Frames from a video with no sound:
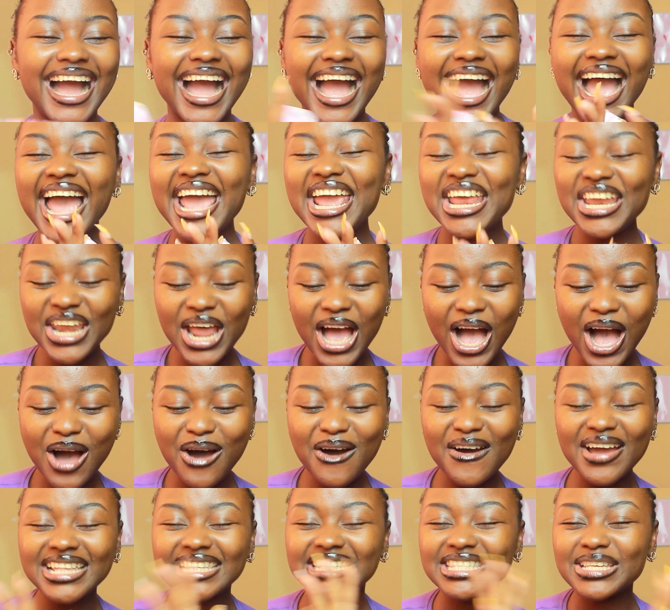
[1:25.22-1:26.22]
I know,
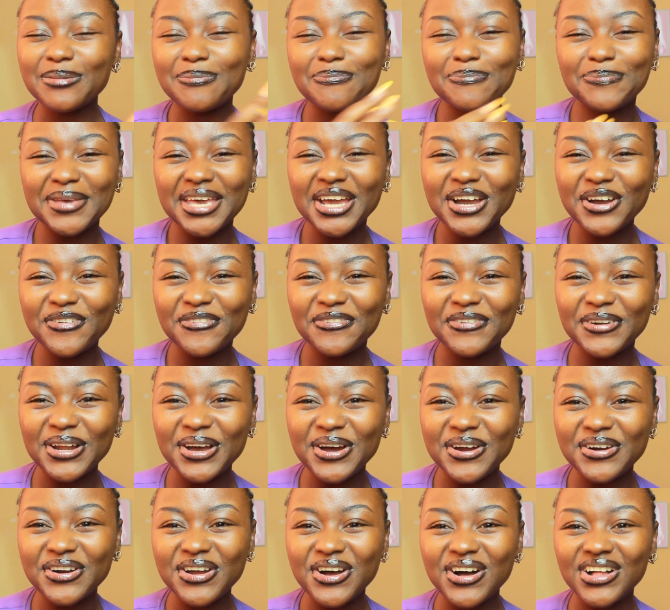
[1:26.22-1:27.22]
it's a pink
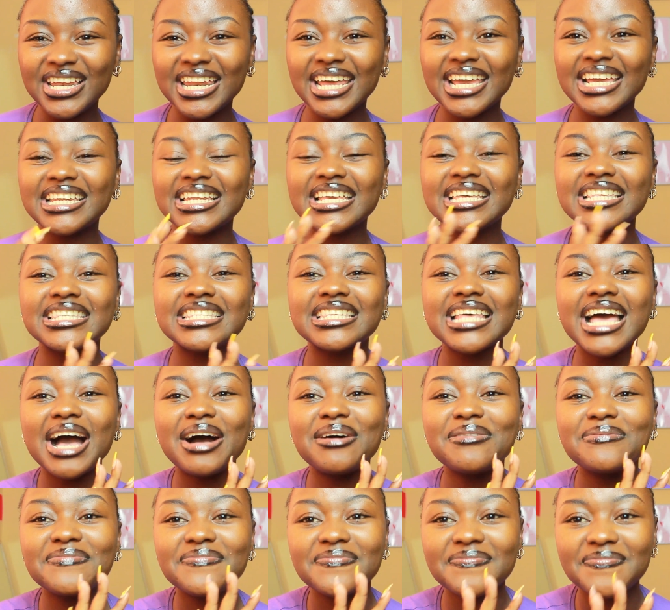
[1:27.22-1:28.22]
floral. It is
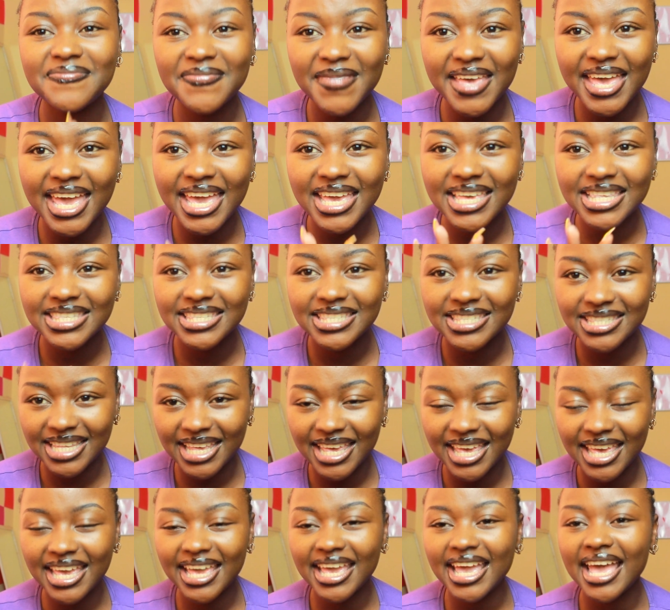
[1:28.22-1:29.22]

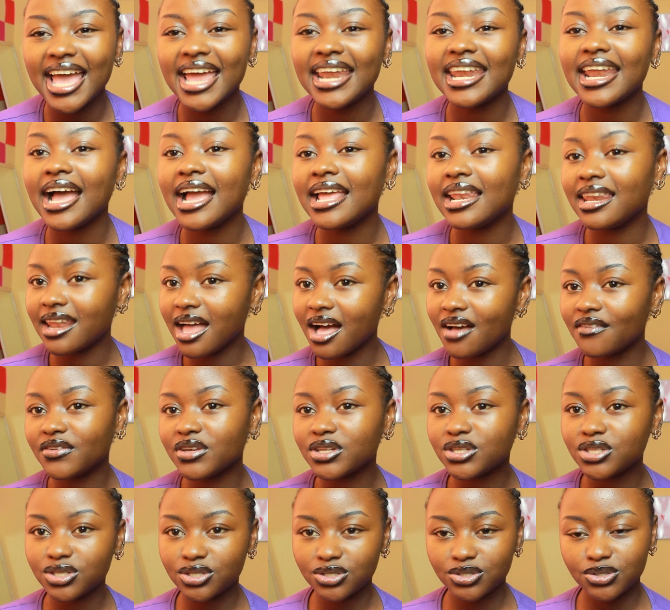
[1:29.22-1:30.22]
amazing and I love
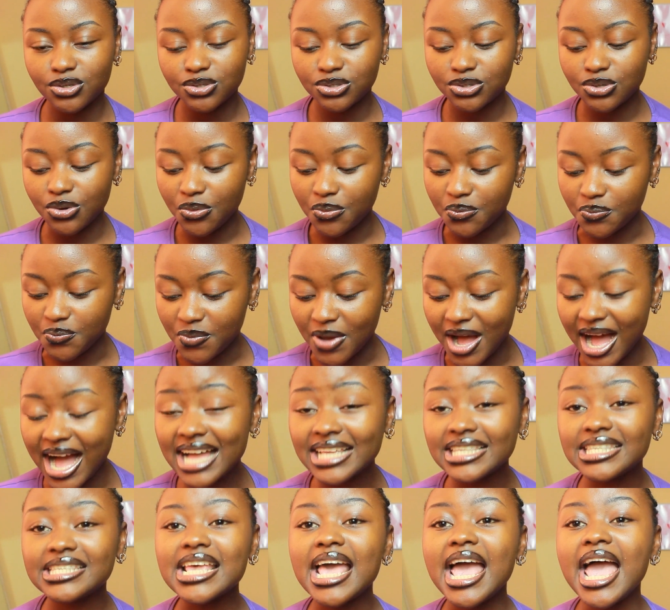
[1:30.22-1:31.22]
it so
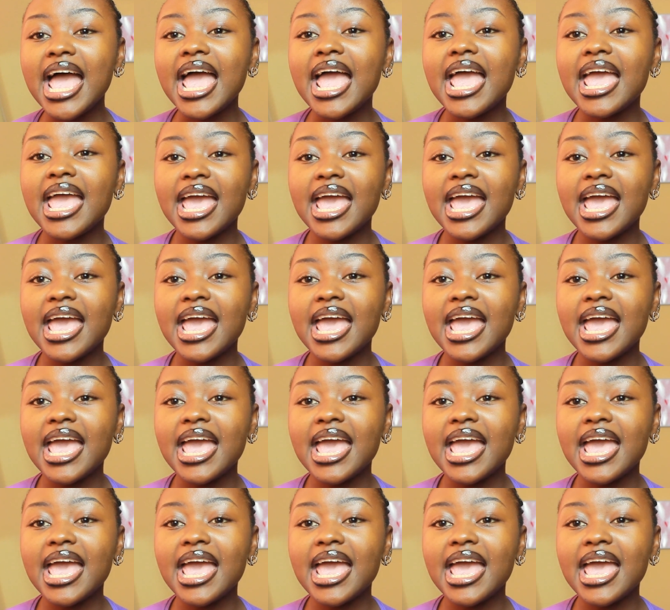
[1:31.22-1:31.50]
much.